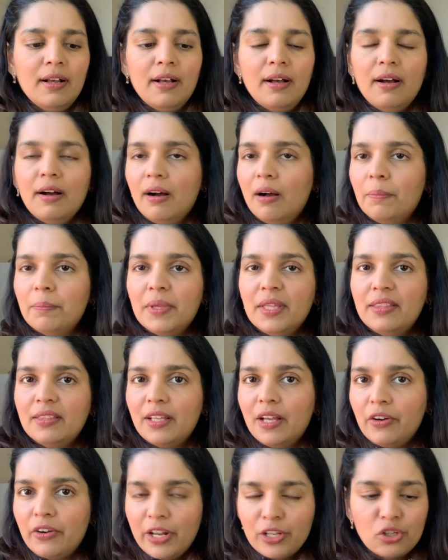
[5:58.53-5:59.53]
Um, in
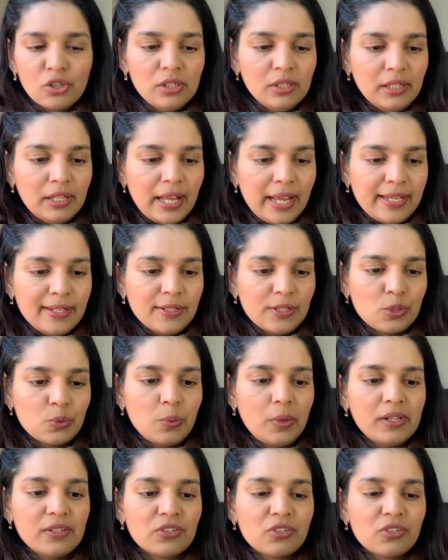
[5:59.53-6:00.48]
their regular line as well.